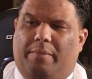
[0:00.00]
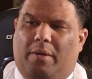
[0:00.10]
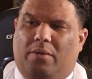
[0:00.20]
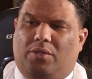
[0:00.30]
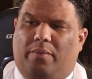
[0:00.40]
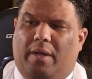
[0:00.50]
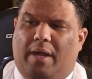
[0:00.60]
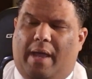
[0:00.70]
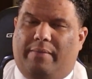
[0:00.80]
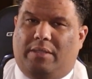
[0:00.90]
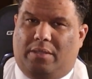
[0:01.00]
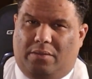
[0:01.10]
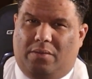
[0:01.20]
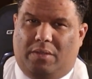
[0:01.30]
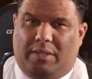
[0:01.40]
approach where I would still
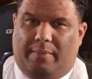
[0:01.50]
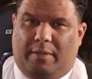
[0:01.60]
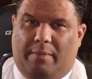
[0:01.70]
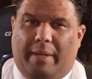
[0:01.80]
do the same thing,